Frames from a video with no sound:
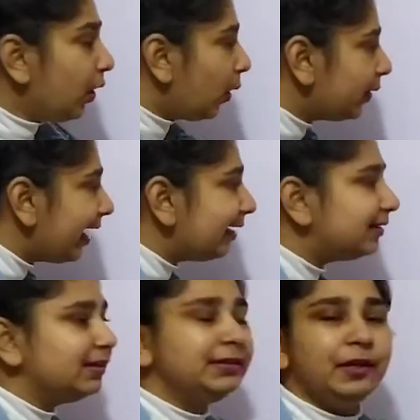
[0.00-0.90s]
or
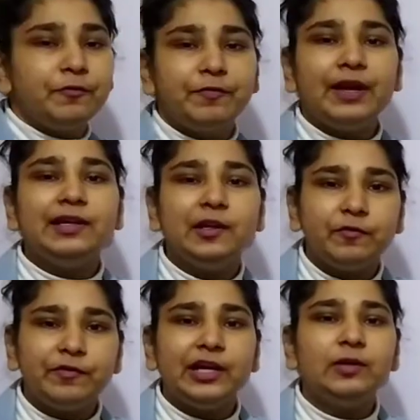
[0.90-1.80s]
at a
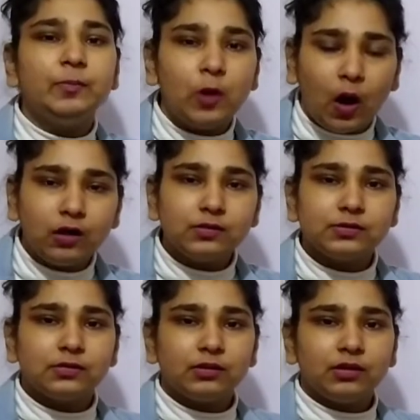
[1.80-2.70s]
different blocks
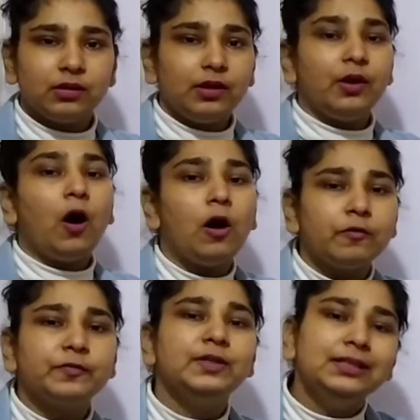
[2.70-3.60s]

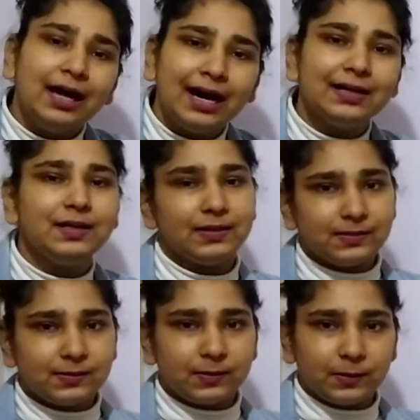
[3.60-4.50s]
of the hard
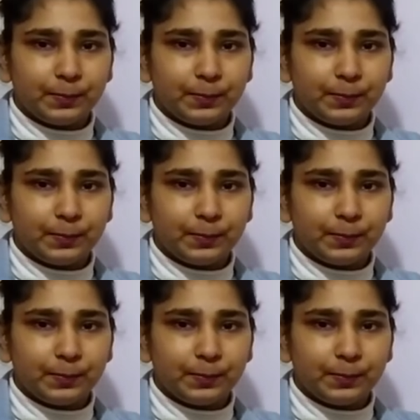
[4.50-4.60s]
disk.